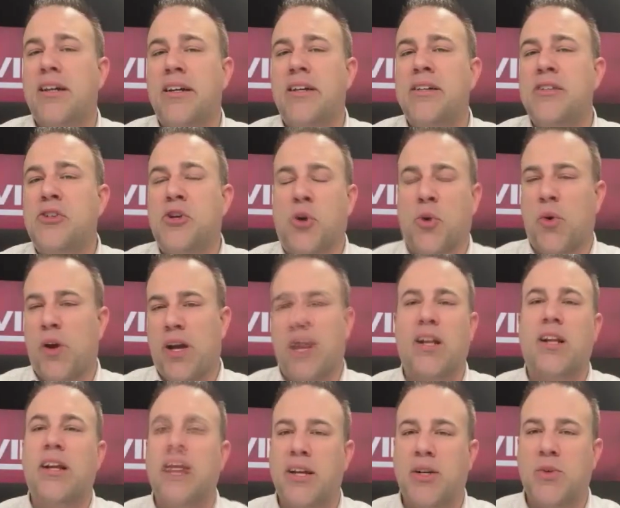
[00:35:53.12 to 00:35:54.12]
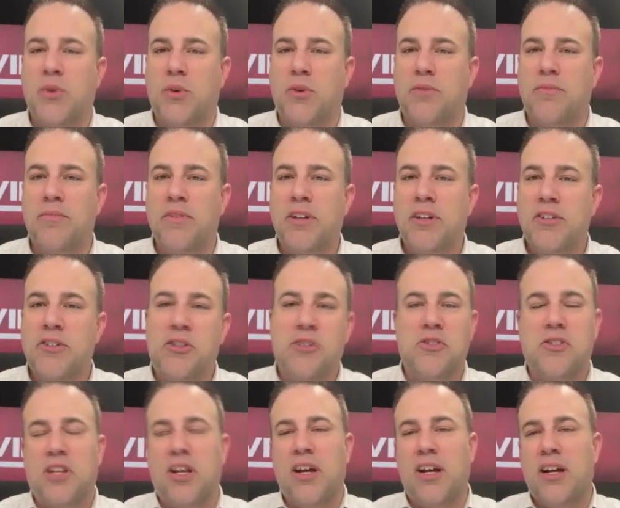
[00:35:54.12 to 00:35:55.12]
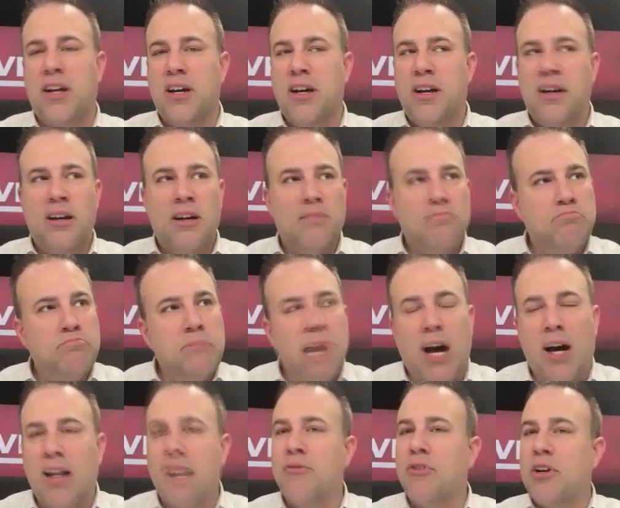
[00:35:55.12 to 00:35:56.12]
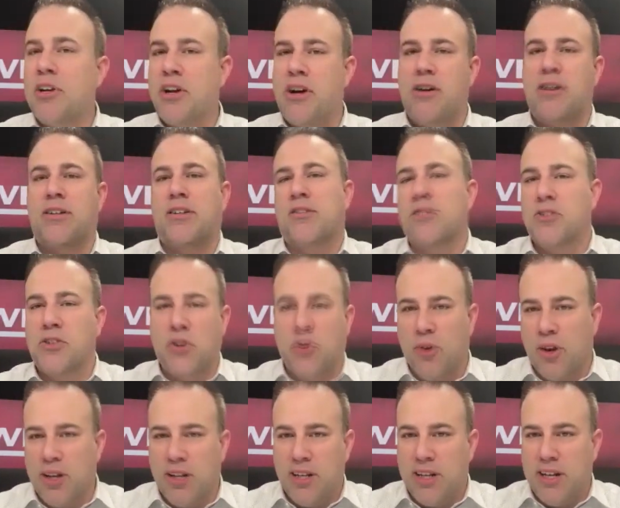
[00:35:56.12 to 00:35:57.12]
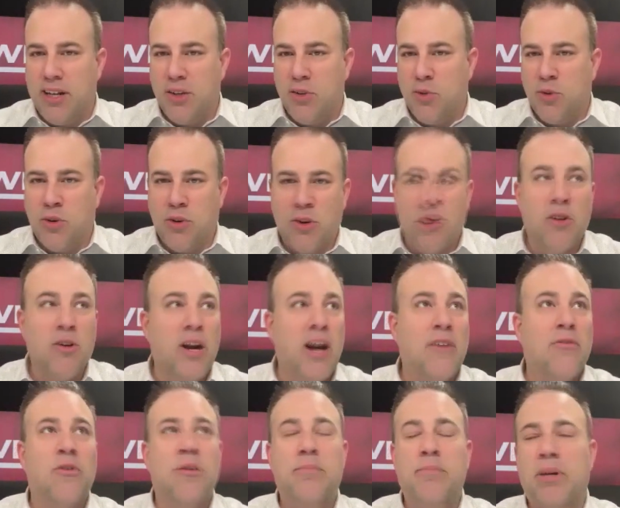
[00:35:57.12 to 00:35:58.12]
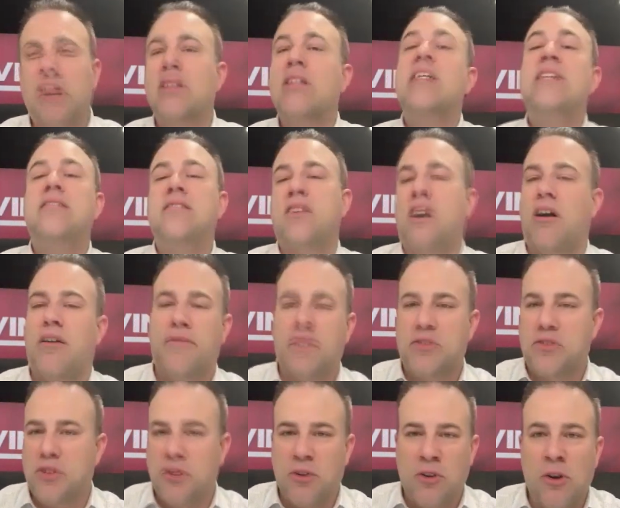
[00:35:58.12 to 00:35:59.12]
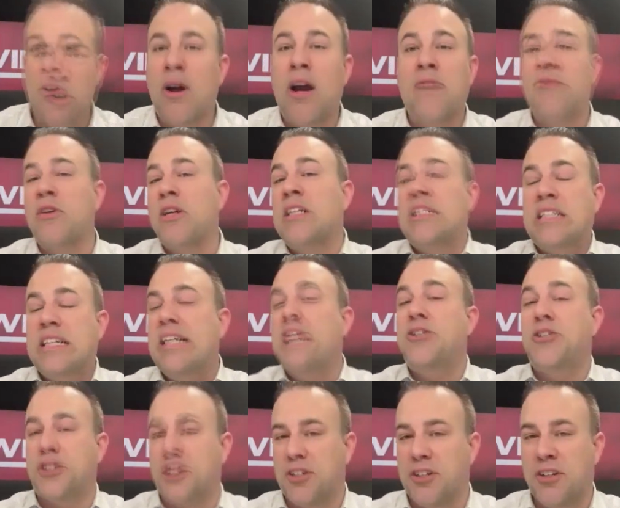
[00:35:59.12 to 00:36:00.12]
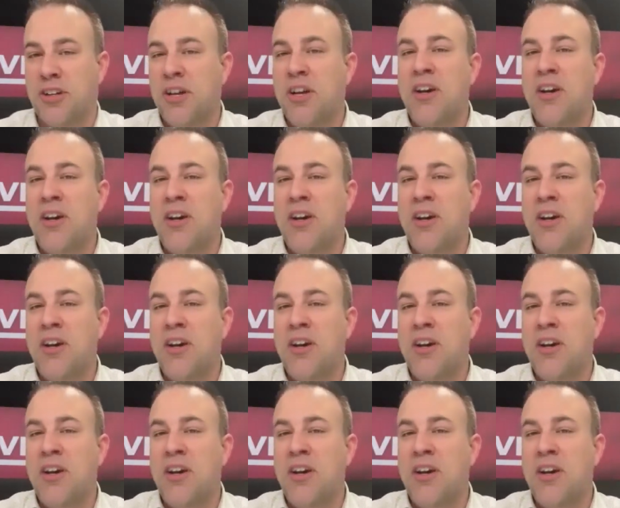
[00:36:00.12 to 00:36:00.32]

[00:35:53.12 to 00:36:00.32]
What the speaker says: is created equal. Just like not every doctor is created equal, or every police officer, or every teacher.